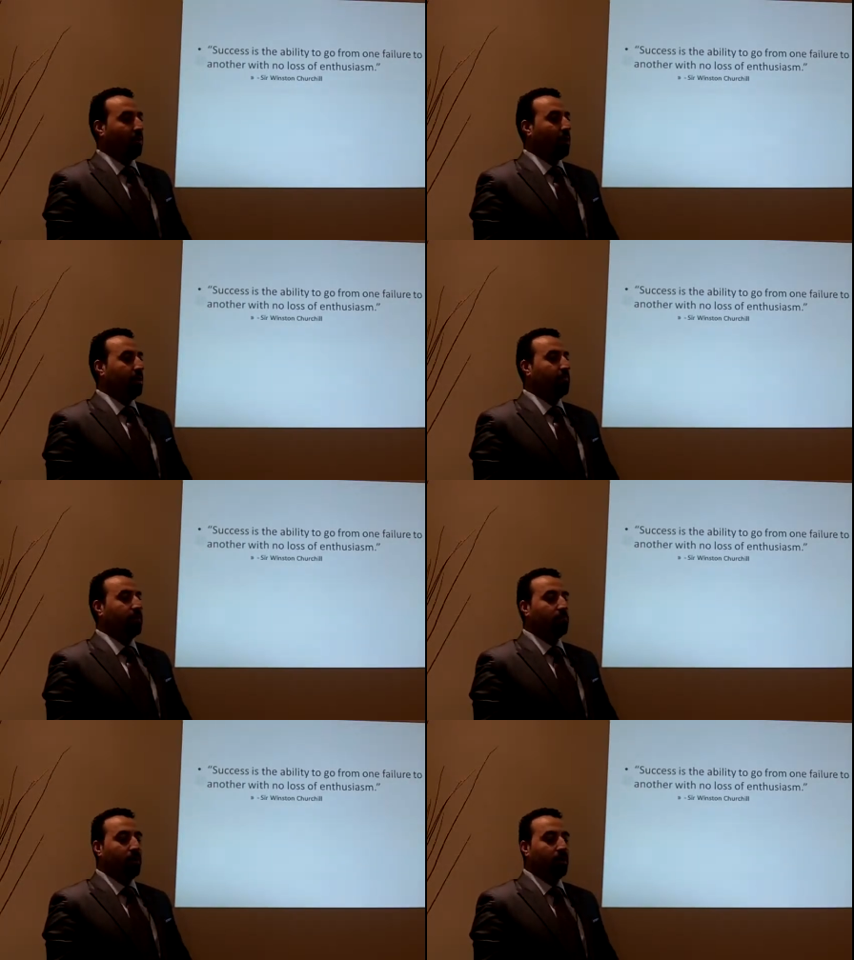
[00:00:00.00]
No, I
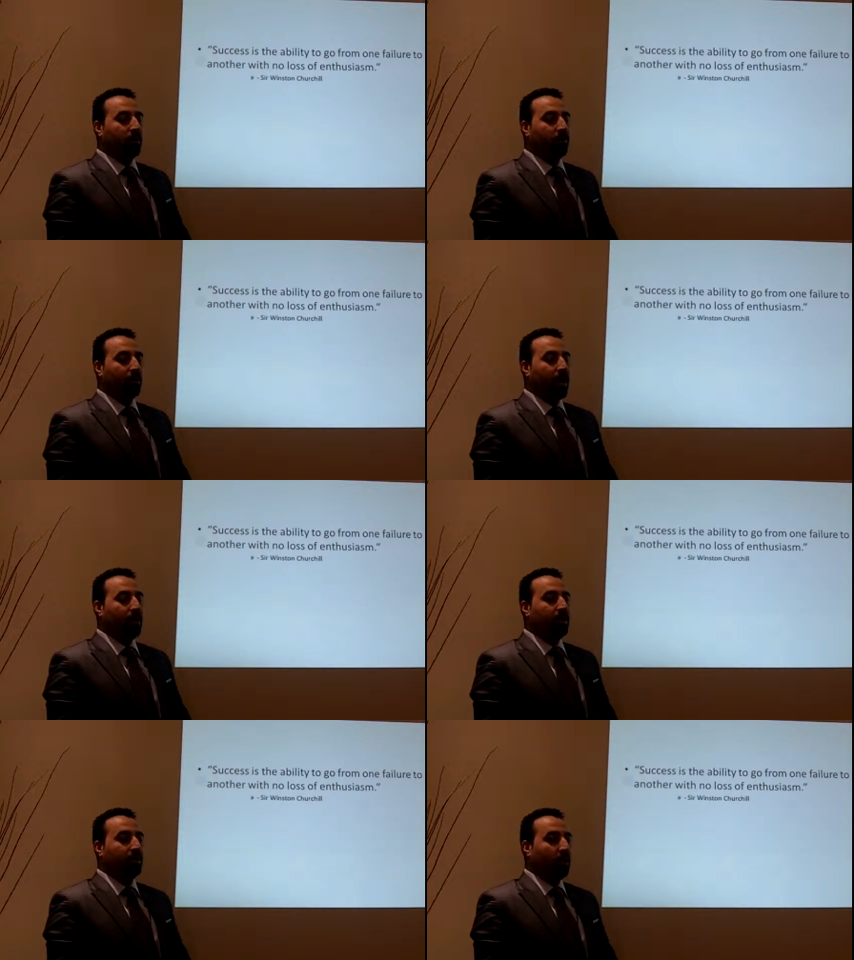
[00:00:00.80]
mean, part of
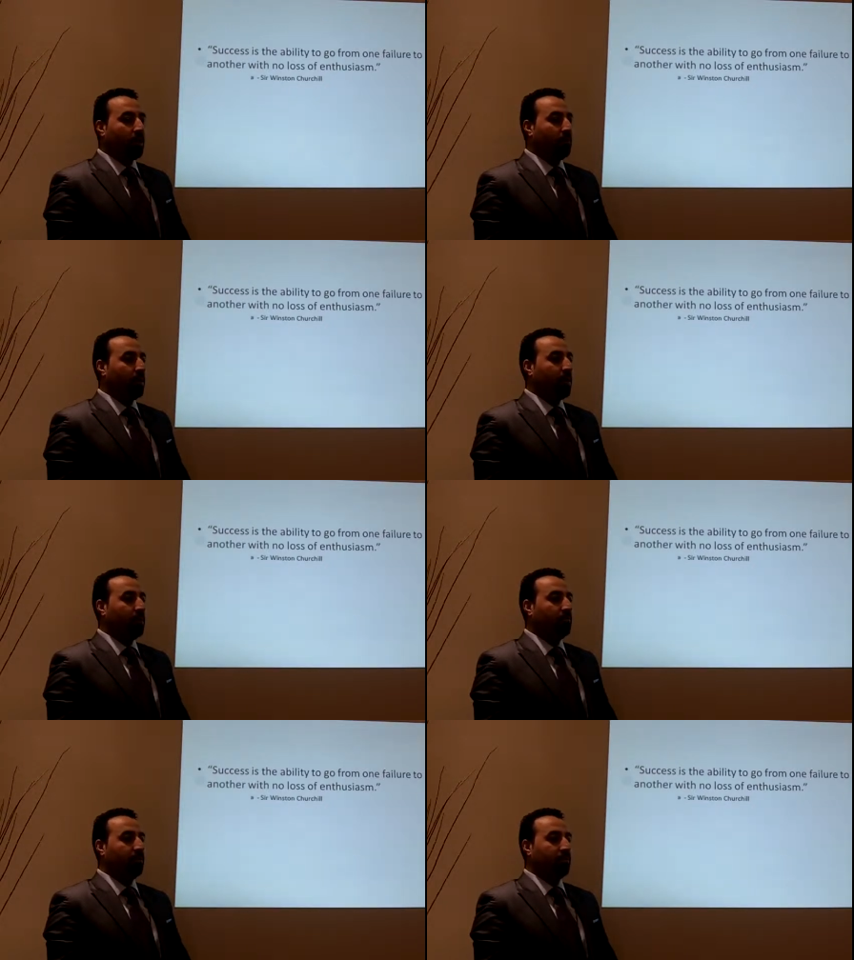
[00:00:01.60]
any job,
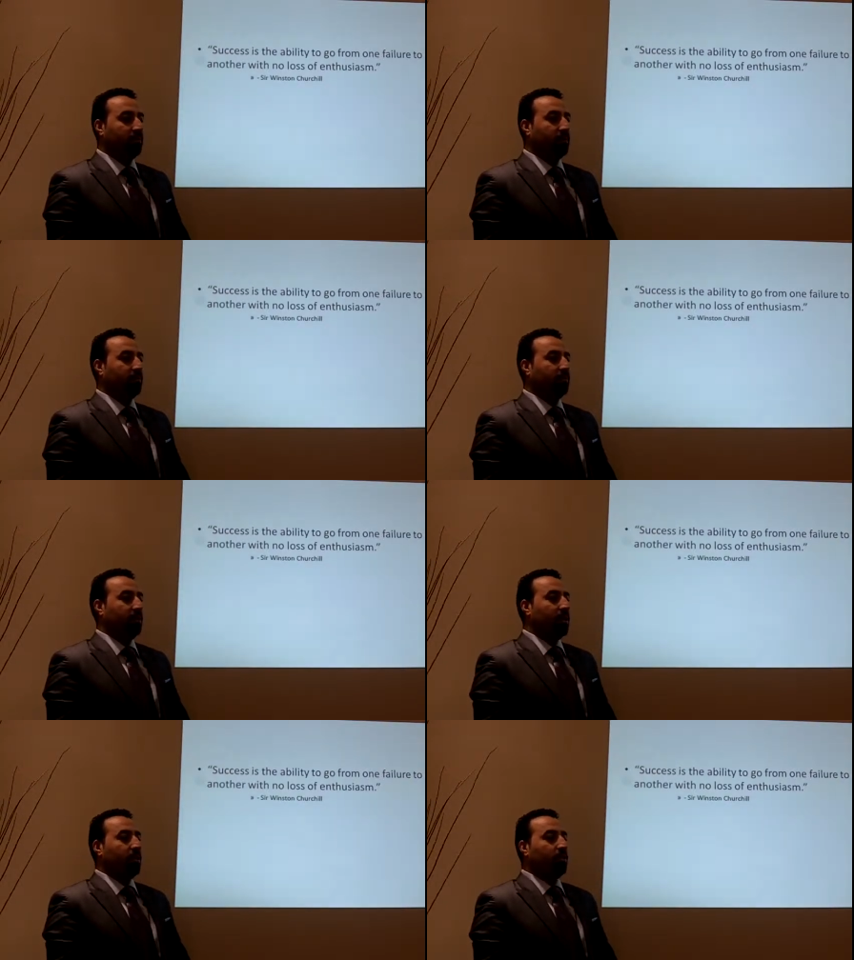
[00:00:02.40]
any business,